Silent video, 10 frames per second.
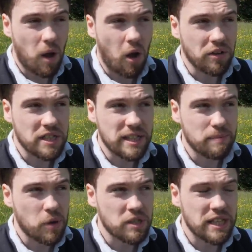Honestly,
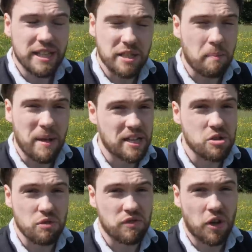mostly it's a
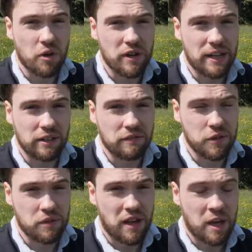mixture of younger and elder
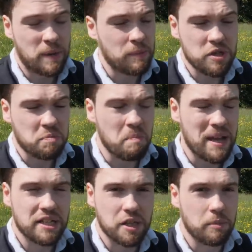Futhark. People just
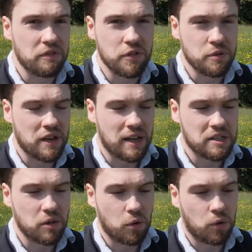mix up the
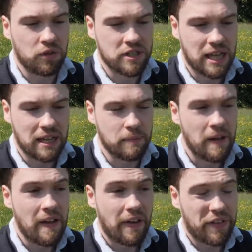Futharks all the time,
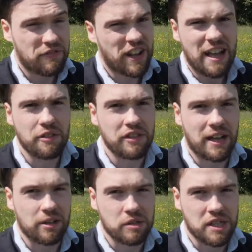and they forget that the
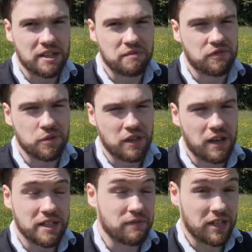Anglo-Saxon
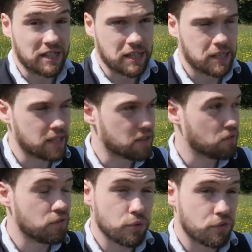Futhark even existed,
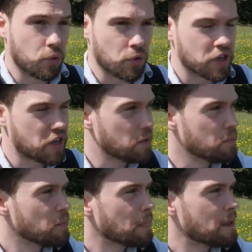Futhork.
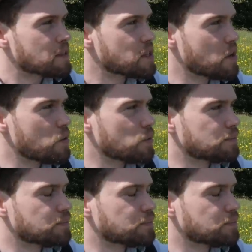So